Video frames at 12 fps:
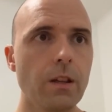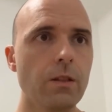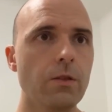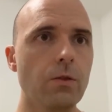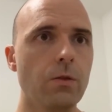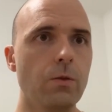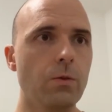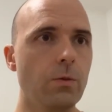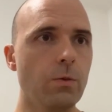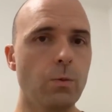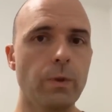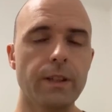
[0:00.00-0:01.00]
So
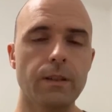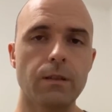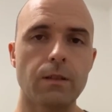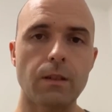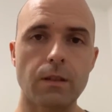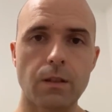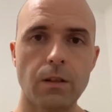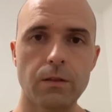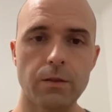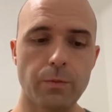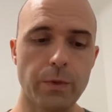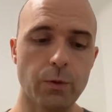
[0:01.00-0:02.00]
when
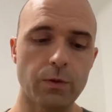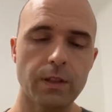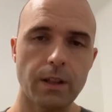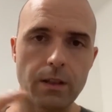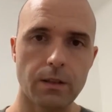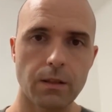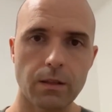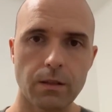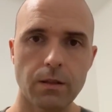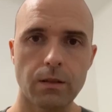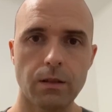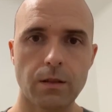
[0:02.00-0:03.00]
Syzkaller mutates
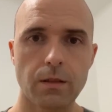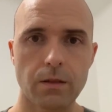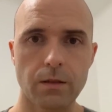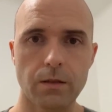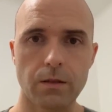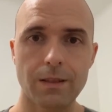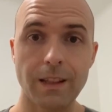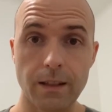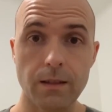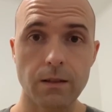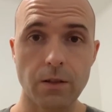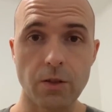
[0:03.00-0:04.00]
its
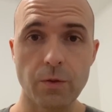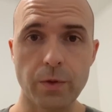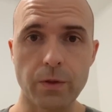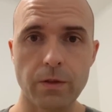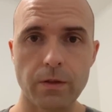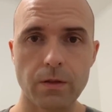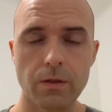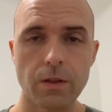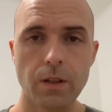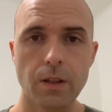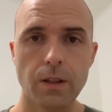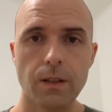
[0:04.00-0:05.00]
test corpus,
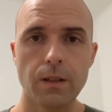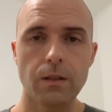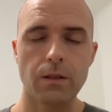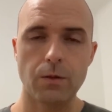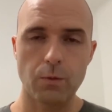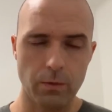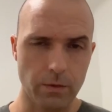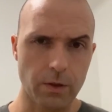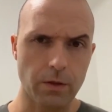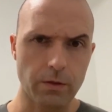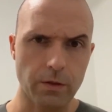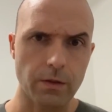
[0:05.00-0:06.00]
we're
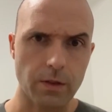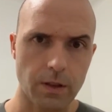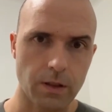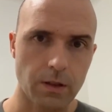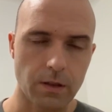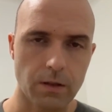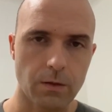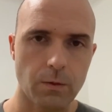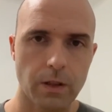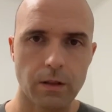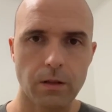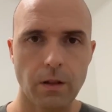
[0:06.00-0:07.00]
going to see in a
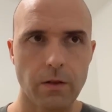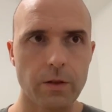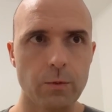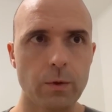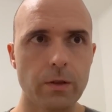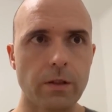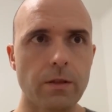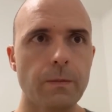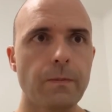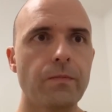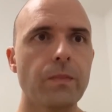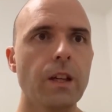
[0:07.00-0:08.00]
while how that works.
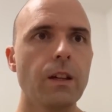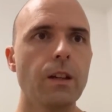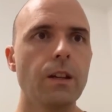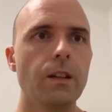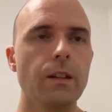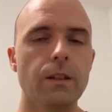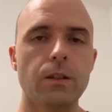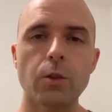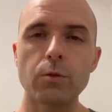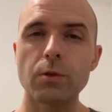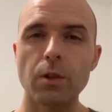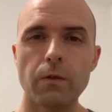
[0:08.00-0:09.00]

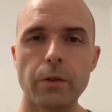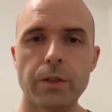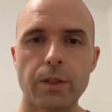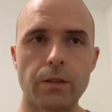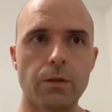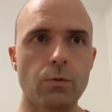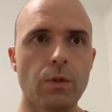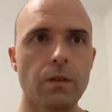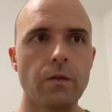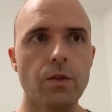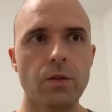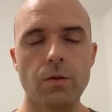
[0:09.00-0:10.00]
Code coverage is one
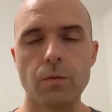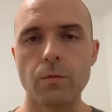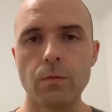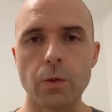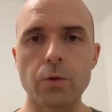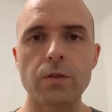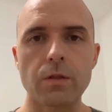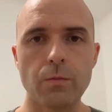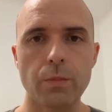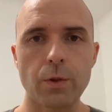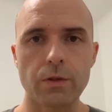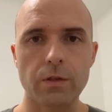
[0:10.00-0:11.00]
of the most
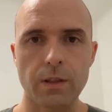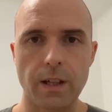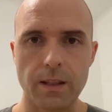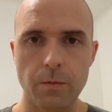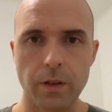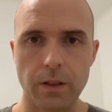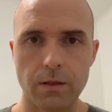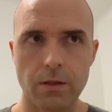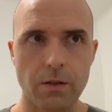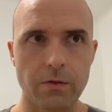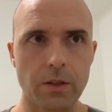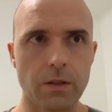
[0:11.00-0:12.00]
important aspects
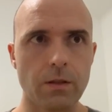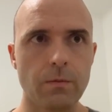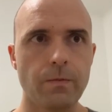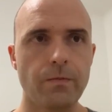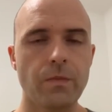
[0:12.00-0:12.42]
of it.